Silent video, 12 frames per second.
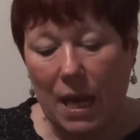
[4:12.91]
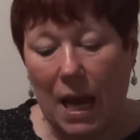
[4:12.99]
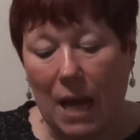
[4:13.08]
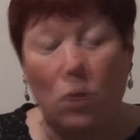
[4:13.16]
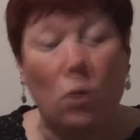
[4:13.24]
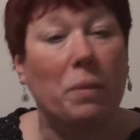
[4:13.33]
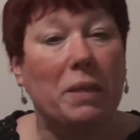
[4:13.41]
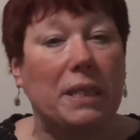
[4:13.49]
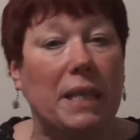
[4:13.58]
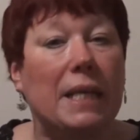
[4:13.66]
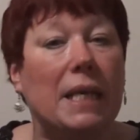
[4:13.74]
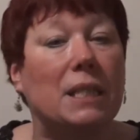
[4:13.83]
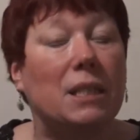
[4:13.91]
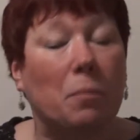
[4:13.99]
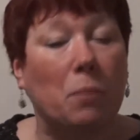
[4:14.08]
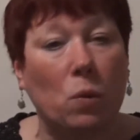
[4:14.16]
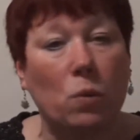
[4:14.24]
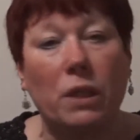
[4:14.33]
and you'll be seen as
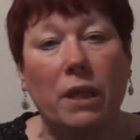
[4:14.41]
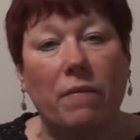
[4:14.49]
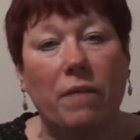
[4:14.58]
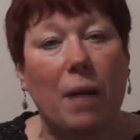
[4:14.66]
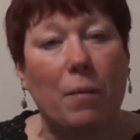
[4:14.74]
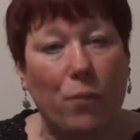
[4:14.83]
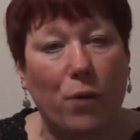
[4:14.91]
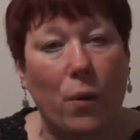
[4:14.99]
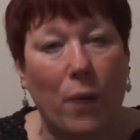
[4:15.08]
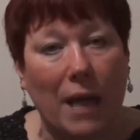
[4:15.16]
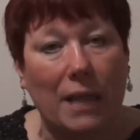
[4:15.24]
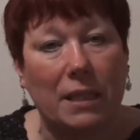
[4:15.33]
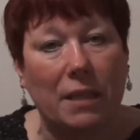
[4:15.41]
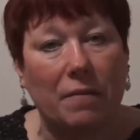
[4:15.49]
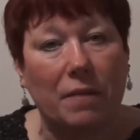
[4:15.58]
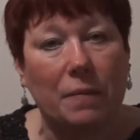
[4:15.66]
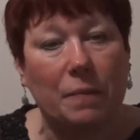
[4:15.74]
supportive and proactive.